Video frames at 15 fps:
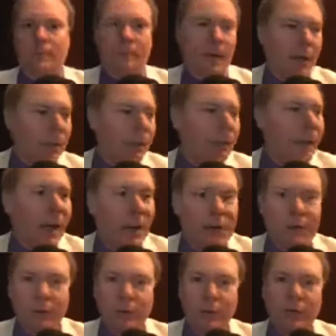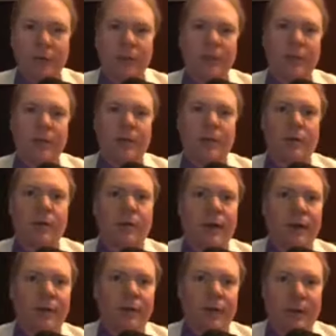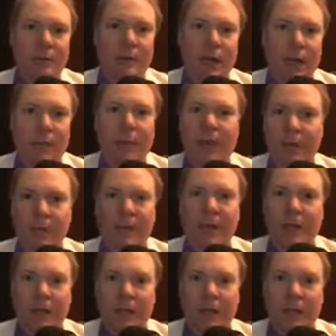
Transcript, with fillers: possibly. I do think though that having a top heavy,